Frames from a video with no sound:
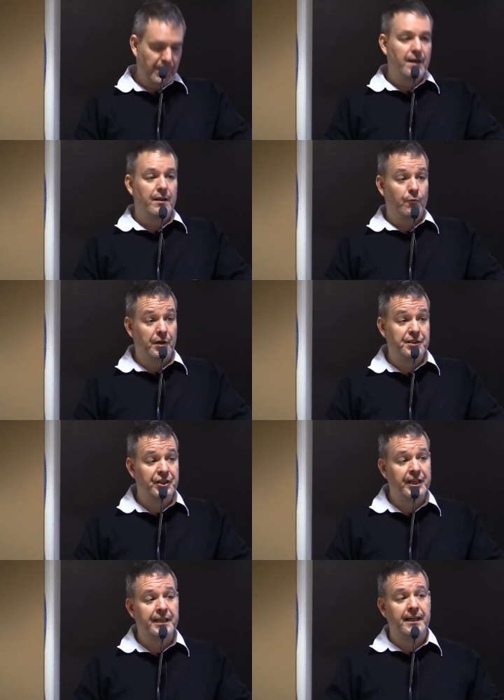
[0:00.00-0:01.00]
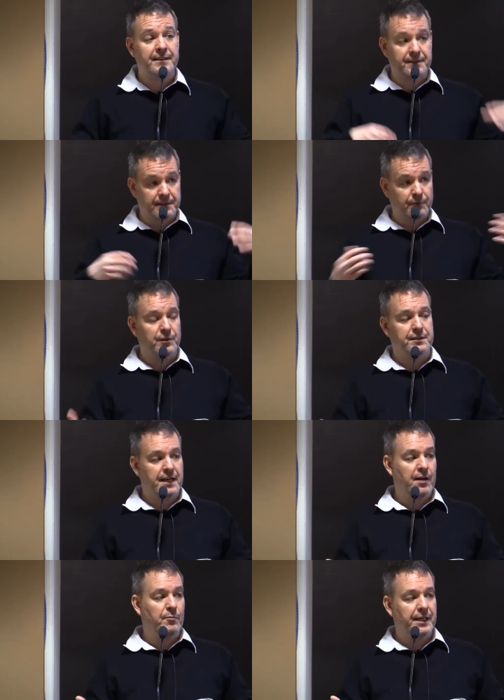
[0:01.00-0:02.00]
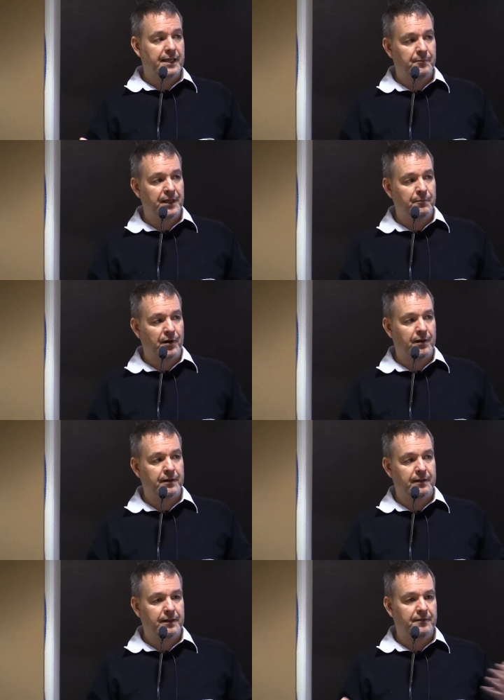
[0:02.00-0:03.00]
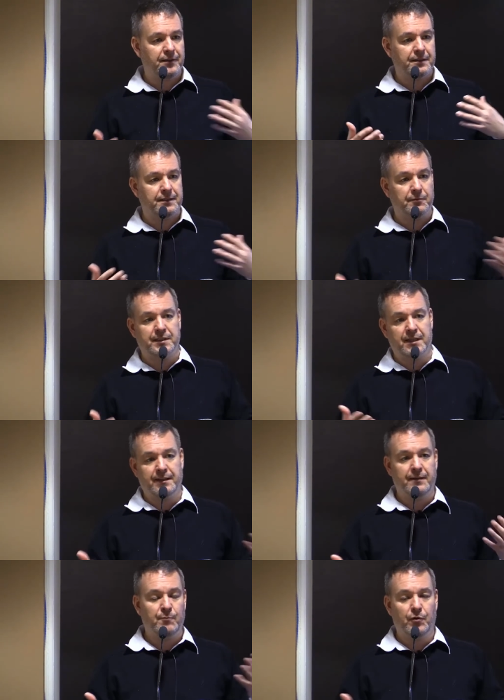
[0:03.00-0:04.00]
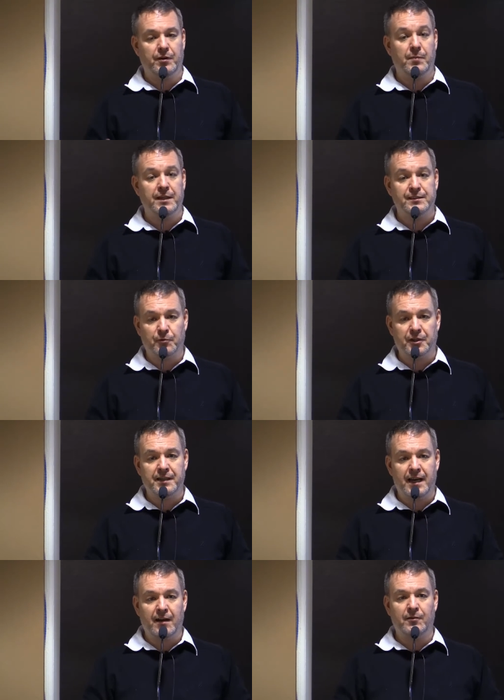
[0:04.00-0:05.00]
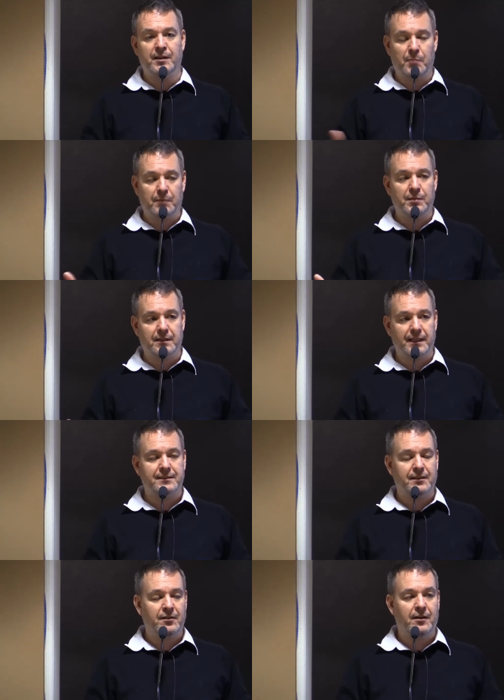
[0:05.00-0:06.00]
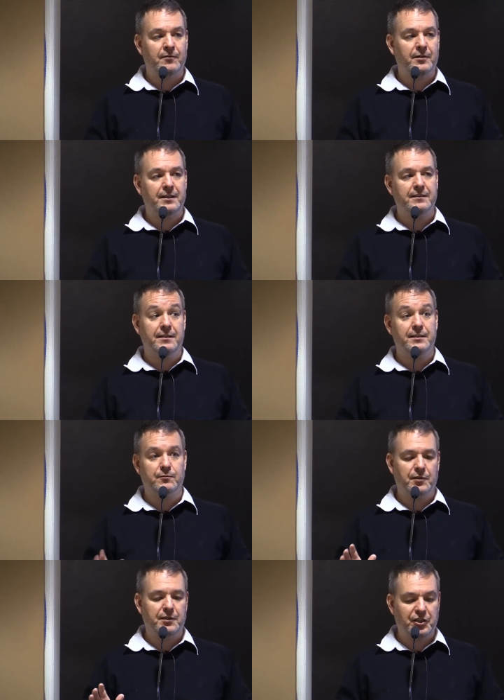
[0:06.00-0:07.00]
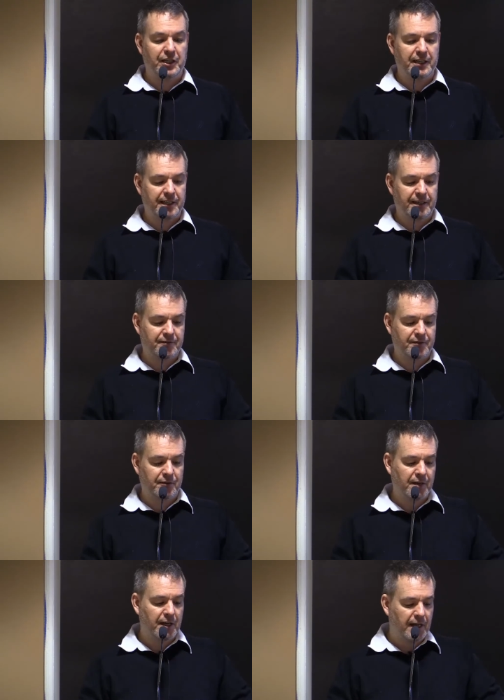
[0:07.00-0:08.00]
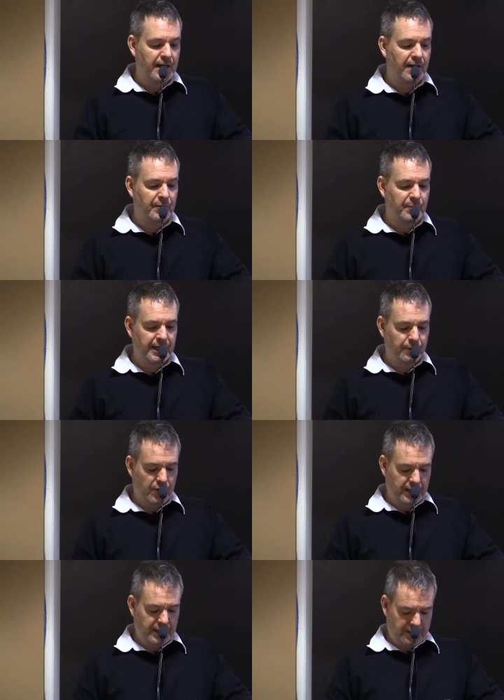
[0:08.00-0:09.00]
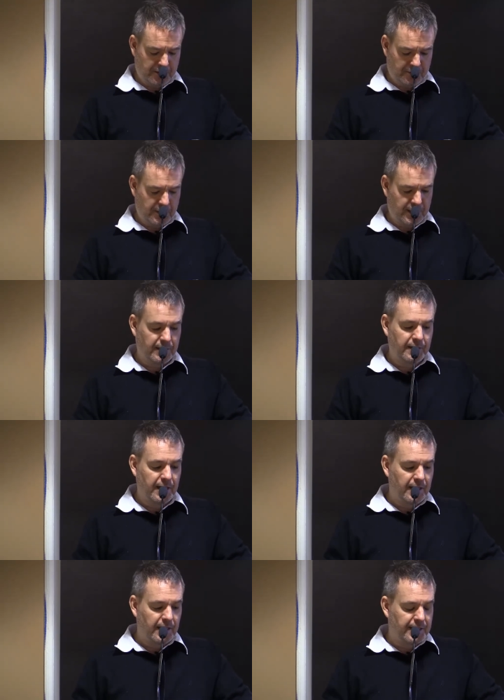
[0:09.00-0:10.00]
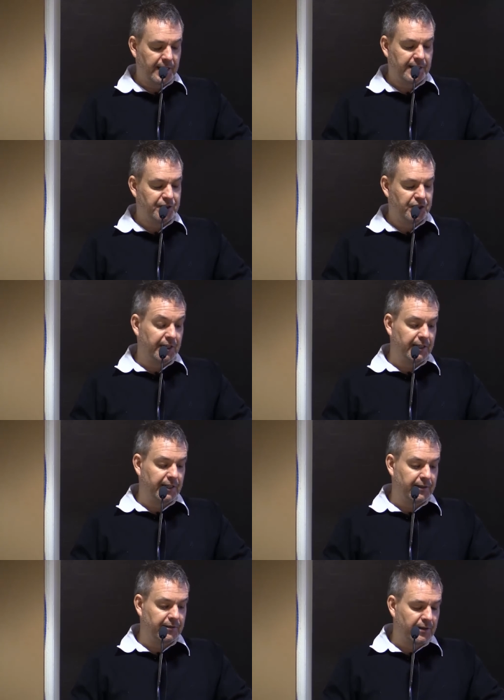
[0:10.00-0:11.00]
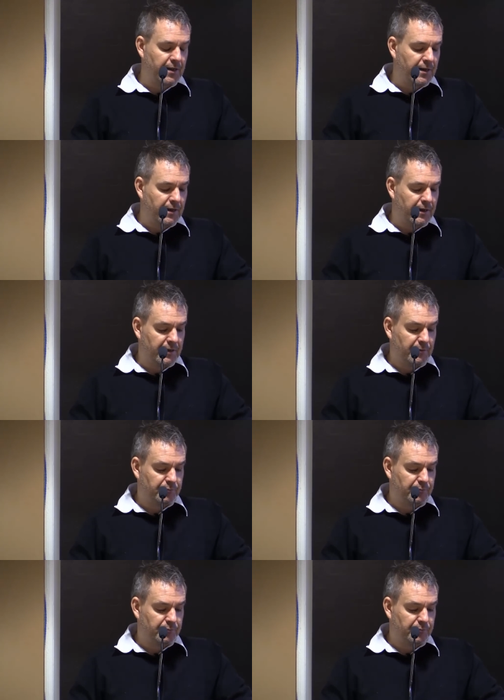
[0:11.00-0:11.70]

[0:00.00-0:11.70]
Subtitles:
The word GIS was now becoming part of this. It was kind of more the buzzword now in the public lexicon, this word GIS, so everybody wanted to get a GIS. A